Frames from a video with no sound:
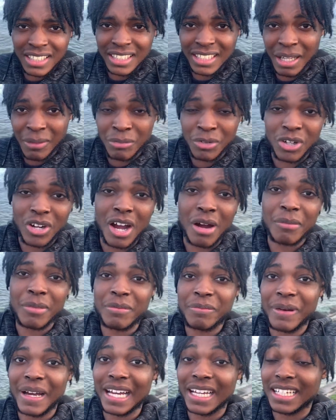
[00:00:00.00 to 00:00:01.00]
And I'm not coming
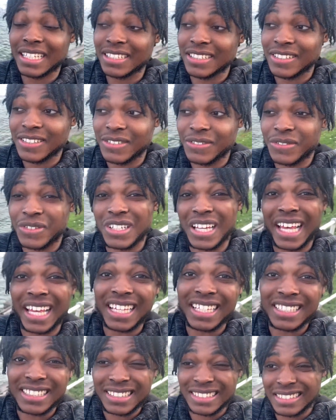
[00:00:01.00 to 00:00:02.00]
back for like
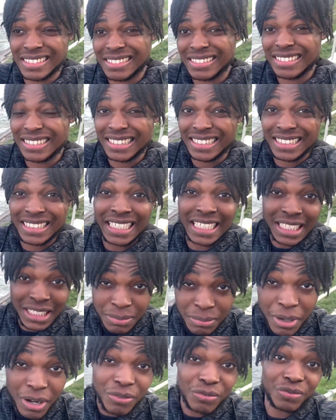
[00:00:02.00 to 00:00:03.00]
6
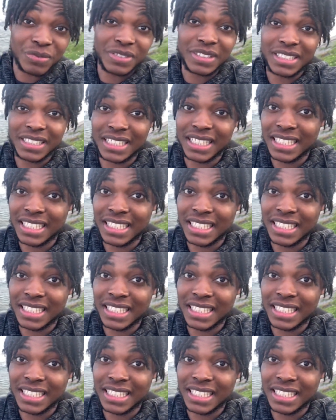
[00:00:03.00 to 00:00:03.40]
months.